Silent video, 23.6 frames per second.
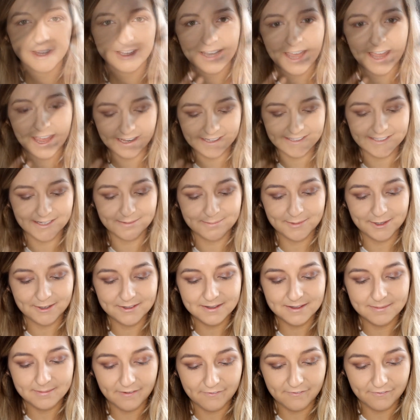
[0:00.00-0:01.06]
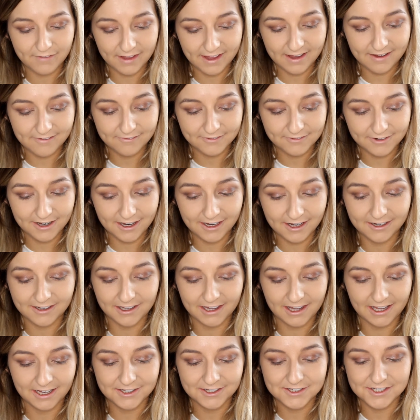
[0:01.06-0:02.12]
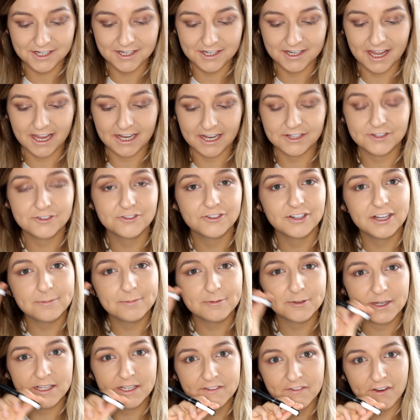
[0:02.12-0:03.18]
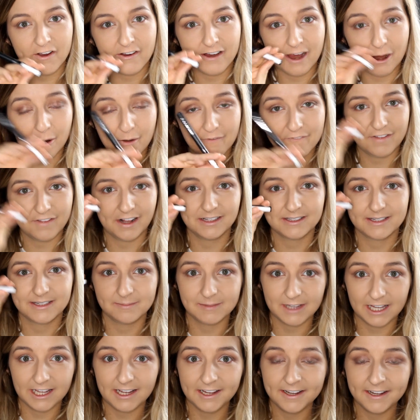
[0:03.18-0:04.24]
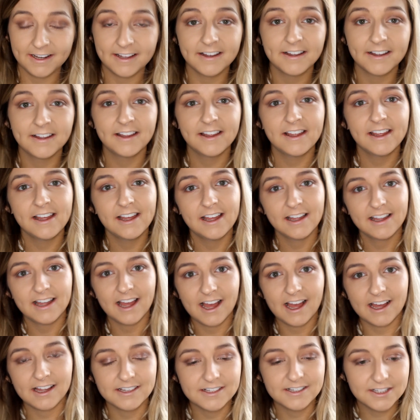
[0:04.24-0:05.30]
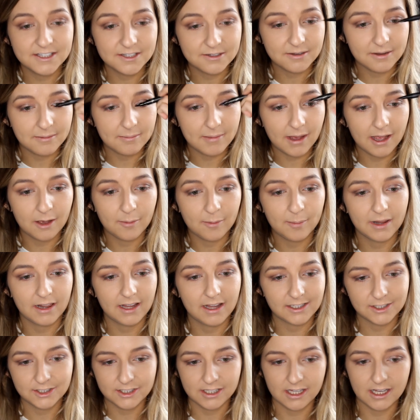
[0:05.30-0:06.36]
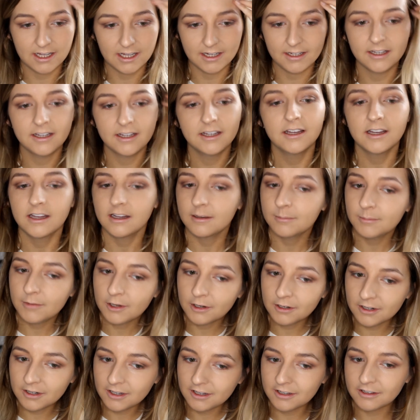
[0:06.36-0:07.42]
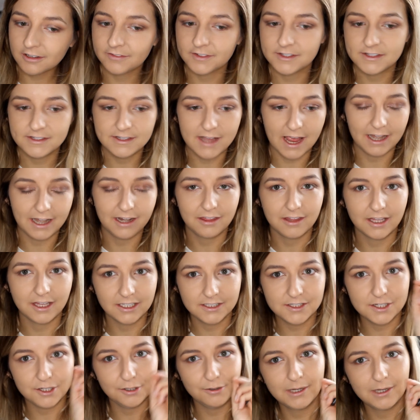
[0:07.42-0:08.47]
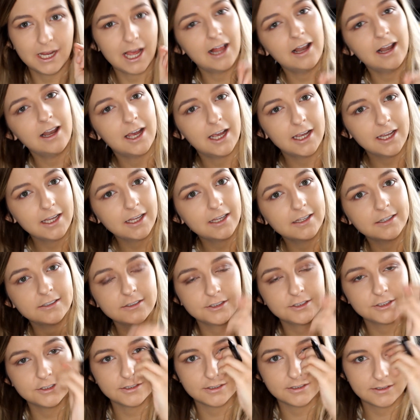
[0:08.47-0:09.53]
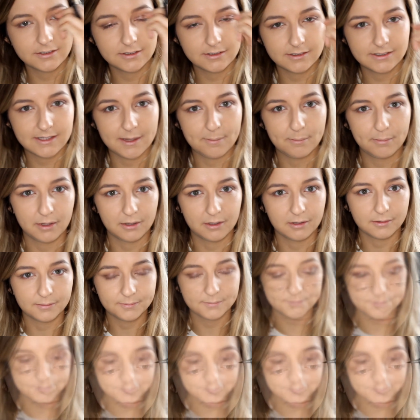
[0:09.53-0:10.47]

Next, I'm using my favourite collection Extreme 24 Hour Felt Tip Liner and doing my upper lash line. I'm not going to go for anything too cat-like, just simple.